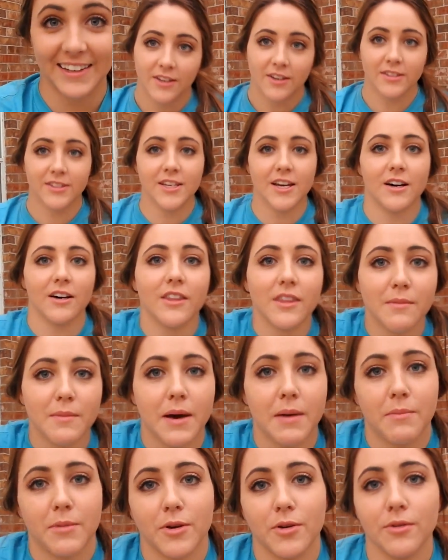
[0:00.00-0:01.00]
Can y'all tell that
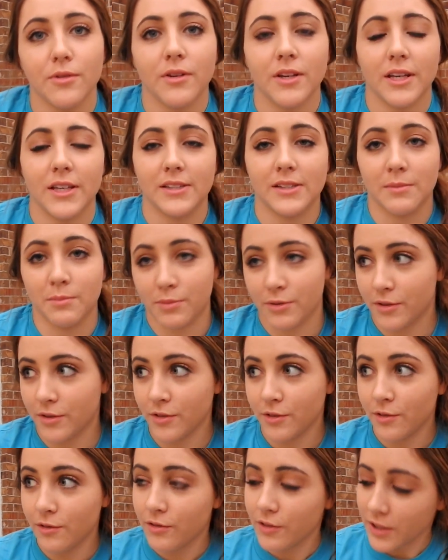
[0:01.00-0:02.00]
my mood is
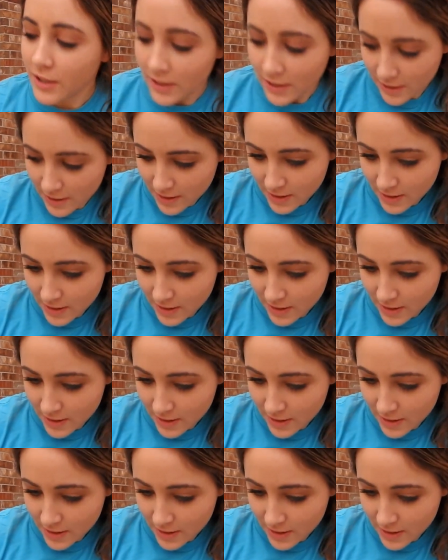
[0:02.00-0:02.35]
improved?